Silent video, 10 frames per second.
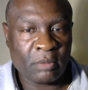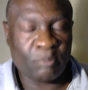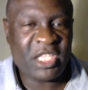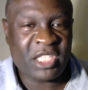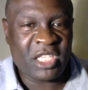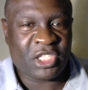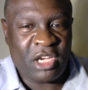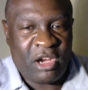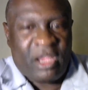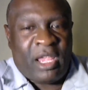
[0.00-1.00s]
Be
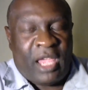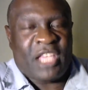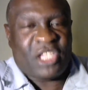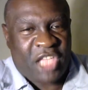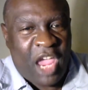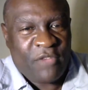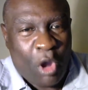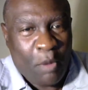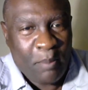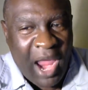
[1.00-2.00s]
sincere and save
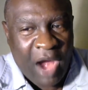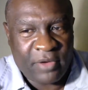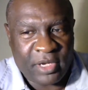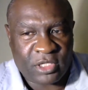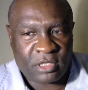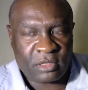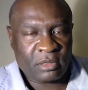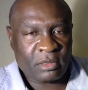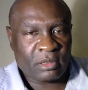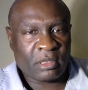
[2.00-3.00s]
your marriage,
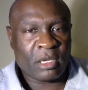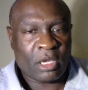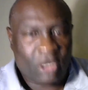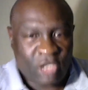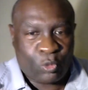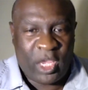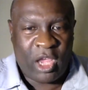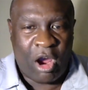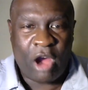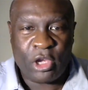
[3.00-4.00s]
because
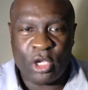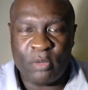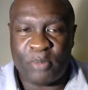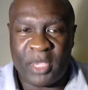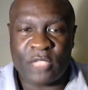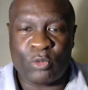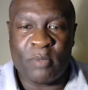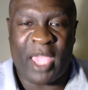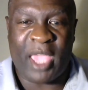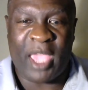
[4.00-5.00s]
we are human beings.
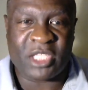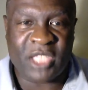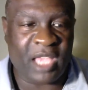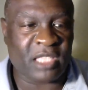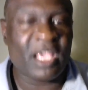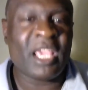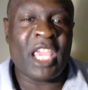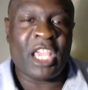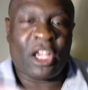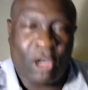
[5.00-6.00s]
We make mistakes,
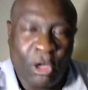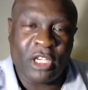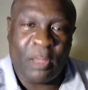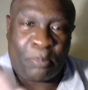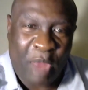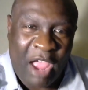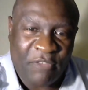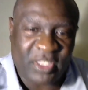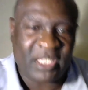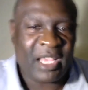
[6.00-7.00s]
including the
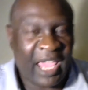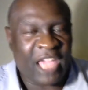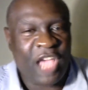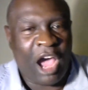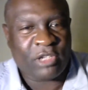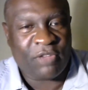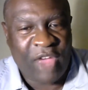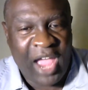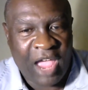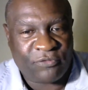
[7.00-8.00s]
prophets and y'all
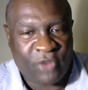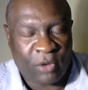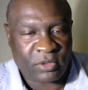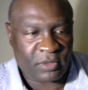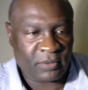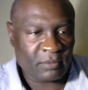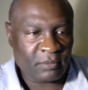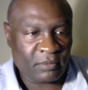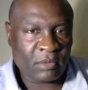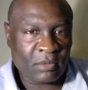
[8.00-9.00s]
divine folks.
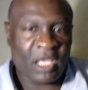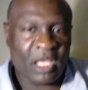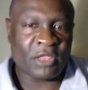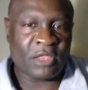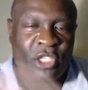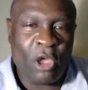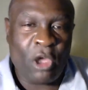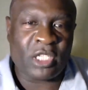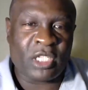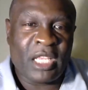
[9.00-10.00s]
This goes to,